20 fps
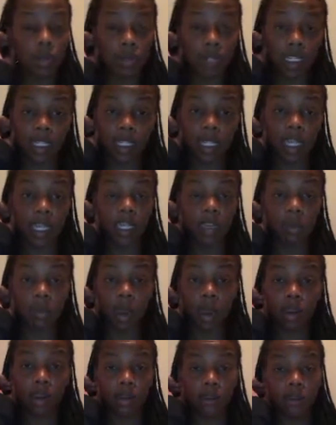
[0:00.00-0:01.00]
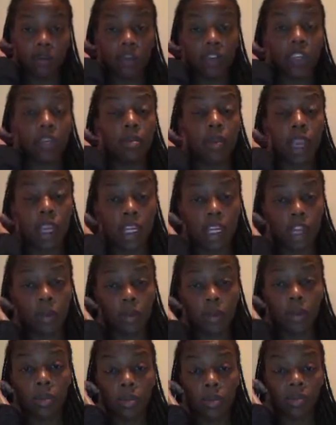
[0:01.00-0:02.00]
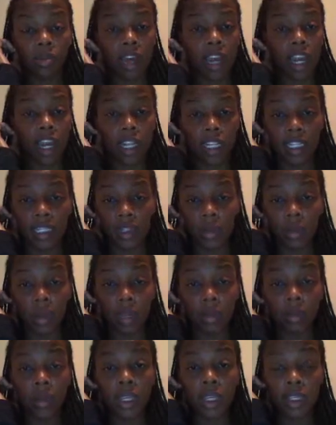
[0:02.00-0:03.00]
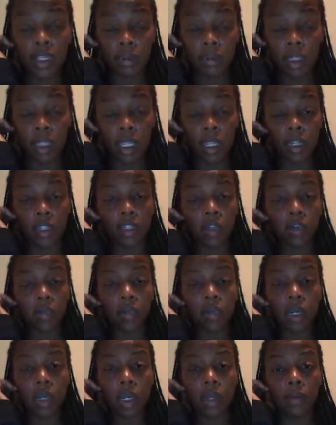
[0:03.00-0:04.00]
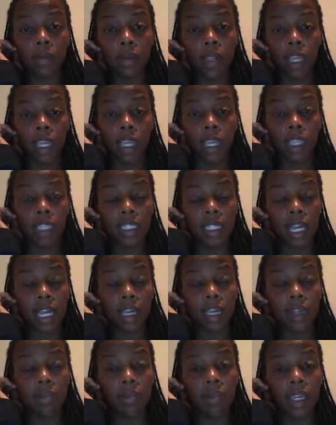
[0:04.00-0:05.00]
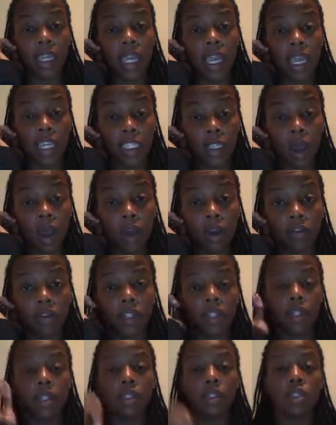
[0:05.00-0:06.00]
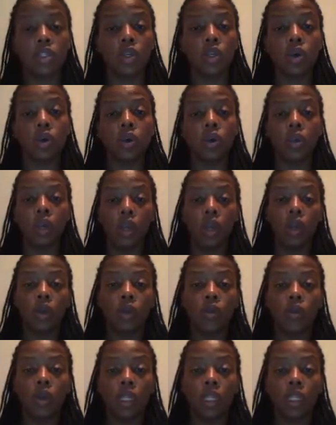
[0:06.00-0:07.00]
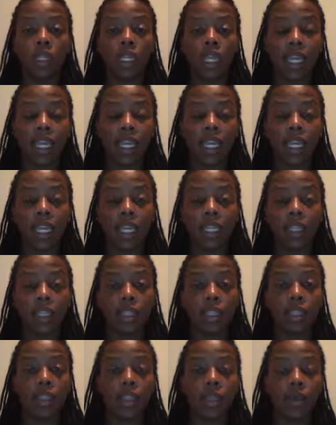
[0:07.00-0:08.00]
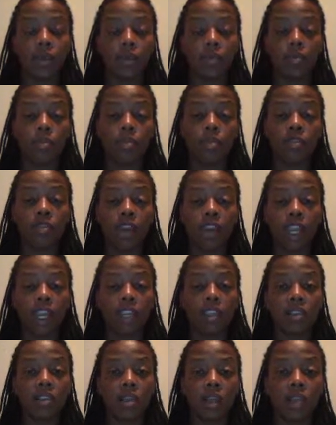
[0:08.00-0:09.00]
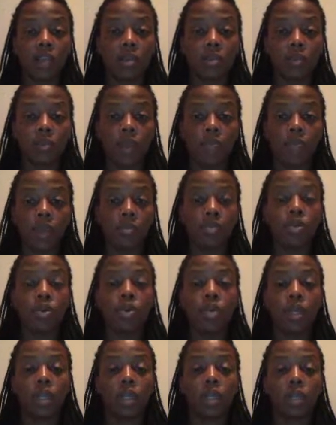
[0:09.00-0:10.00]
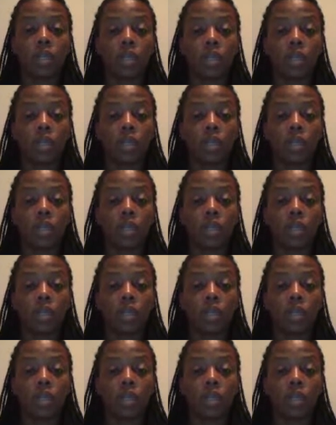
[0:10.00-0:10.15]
delay the amount of feedback that we provide. It's still going to be substantial, but it's not going to be as often. So we're delaying providing input